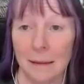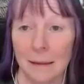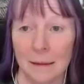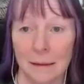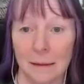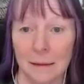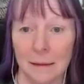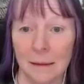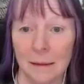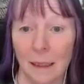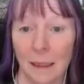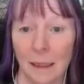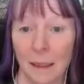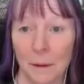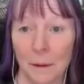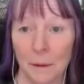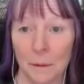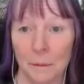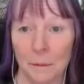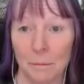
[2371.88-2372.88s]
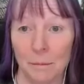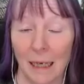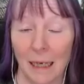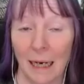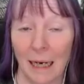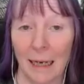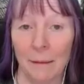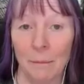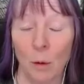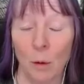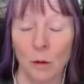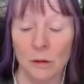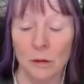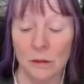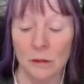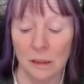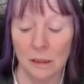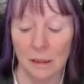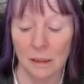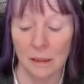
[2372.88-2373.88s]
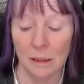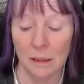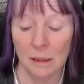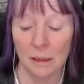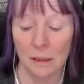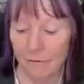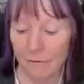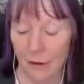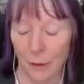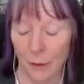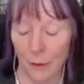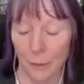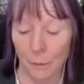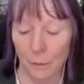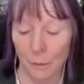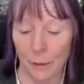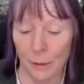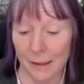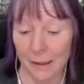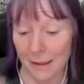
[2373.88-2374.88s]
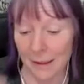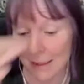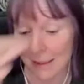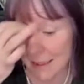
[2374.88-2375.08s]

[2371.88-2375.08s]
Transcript: So I want to leave you with the